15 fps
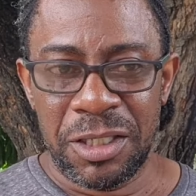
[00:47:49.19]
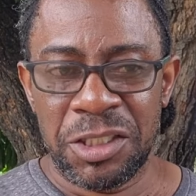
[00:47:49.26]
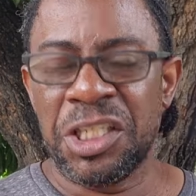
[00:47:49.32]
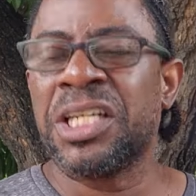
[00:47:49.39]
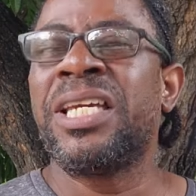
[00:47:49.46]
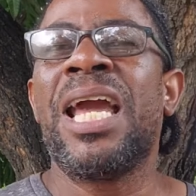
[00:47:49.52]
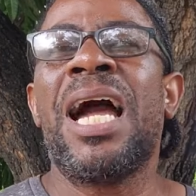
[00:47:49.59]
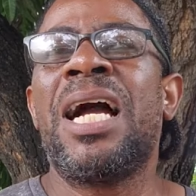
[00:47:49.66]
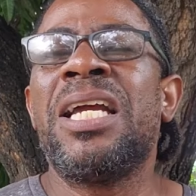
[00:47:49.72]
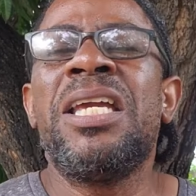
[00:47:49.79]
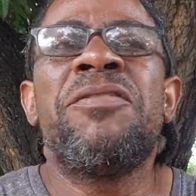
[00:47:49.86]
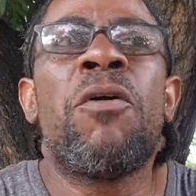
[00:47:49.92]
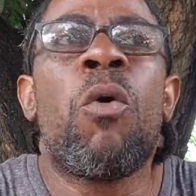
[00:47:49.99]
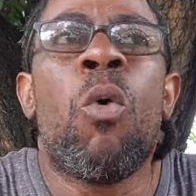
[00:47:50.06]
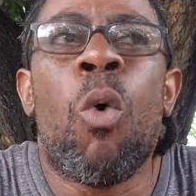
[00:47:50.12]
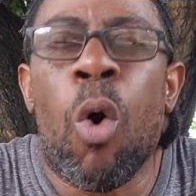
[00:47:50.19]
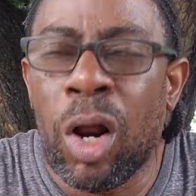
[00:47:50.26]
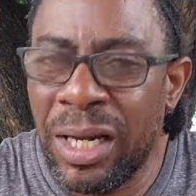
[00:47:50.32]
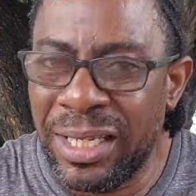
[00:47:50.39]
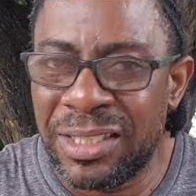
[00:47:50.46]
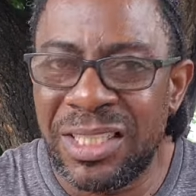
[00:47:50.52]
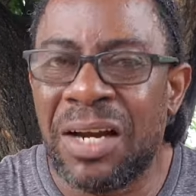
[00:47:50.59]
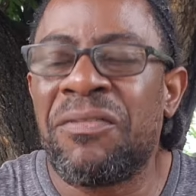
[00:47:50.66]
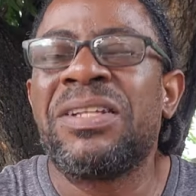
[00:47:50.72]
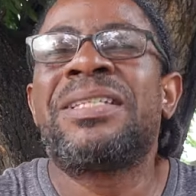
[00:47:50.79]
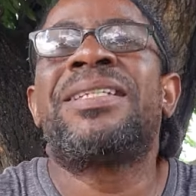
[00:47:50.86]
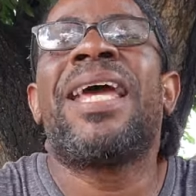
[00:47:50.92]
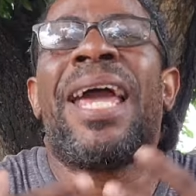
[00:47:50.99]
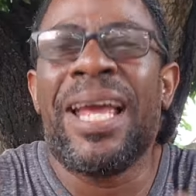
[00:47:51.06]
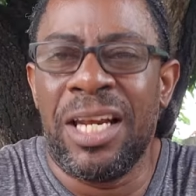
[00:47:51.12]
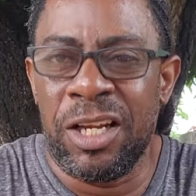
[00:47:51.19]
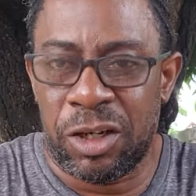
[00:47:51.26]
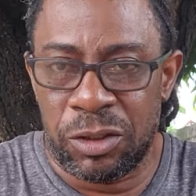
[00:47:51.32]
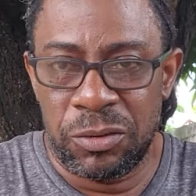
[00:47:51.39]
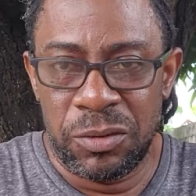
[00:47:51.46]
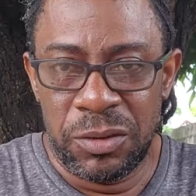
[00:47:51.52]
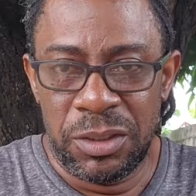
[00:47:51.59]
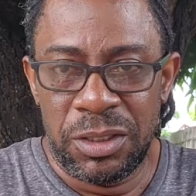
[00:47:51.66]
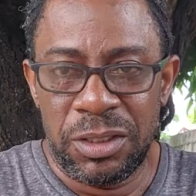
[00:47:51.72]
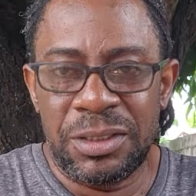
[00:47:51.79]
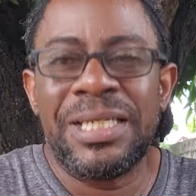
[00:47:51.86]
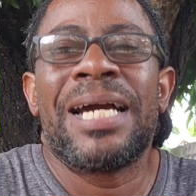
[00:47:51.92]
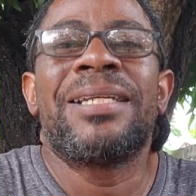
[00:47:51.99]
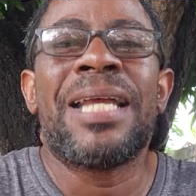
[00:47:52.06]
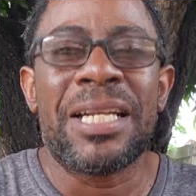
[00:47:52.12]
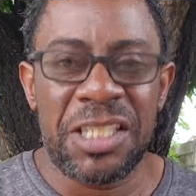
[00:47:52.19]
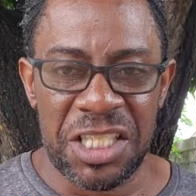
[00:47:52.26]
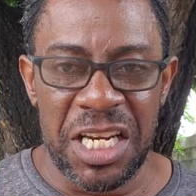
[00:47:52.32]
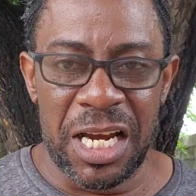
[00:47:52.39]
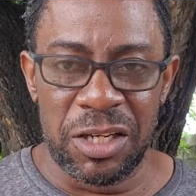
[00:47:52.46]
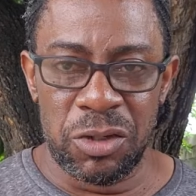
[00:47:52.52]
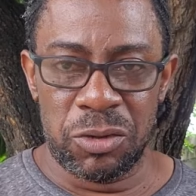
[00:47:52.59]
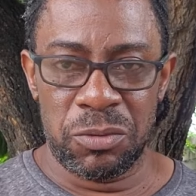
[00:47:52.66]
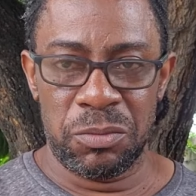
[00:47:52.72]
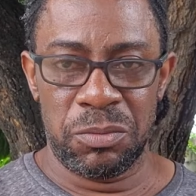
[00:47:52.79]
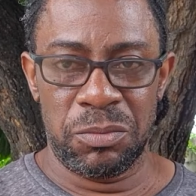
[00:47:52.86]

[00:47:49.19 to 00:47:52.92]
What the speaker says: She can't even hold it. She have to tell you. Say that she had do.